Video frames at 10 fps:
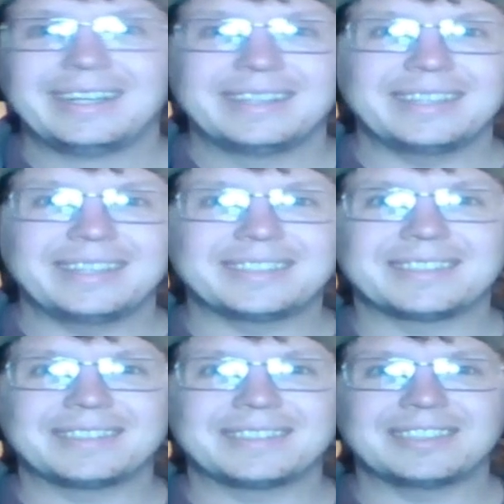that's
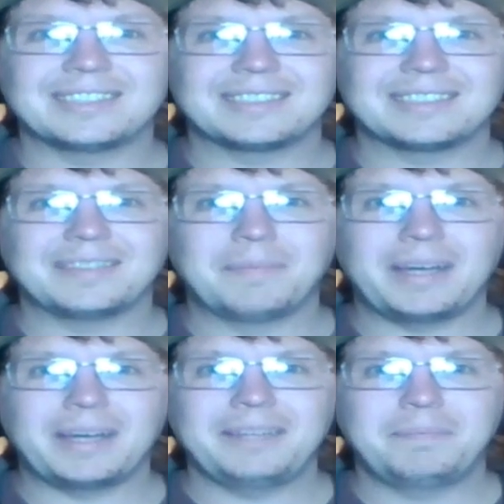just
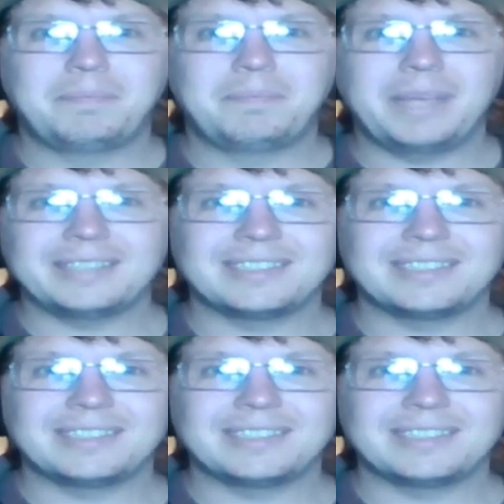my best